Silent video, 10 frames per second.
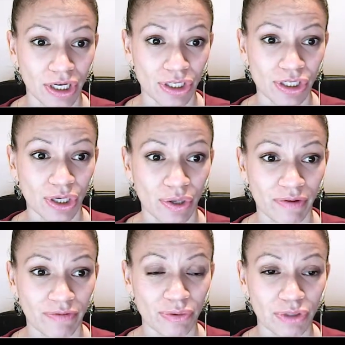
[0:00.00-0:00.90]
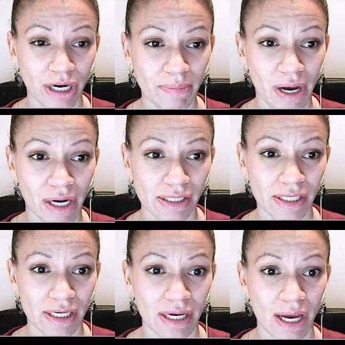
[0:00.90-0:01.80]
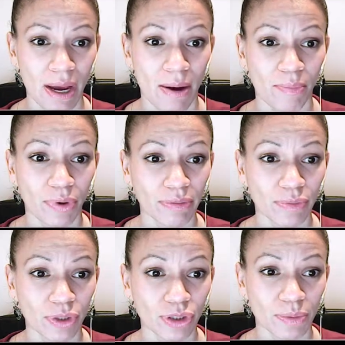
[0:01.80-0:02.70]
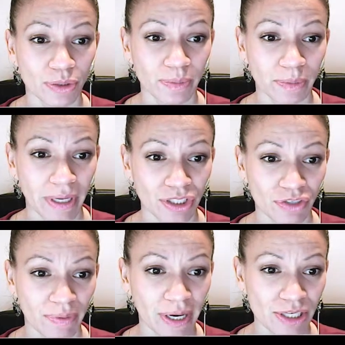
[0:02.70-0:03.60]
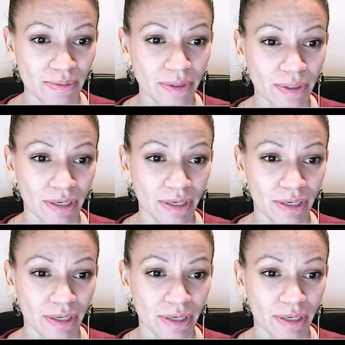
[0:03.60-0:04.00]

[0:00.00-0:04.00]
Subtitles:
So if you checkbox the print multiples per page if possible,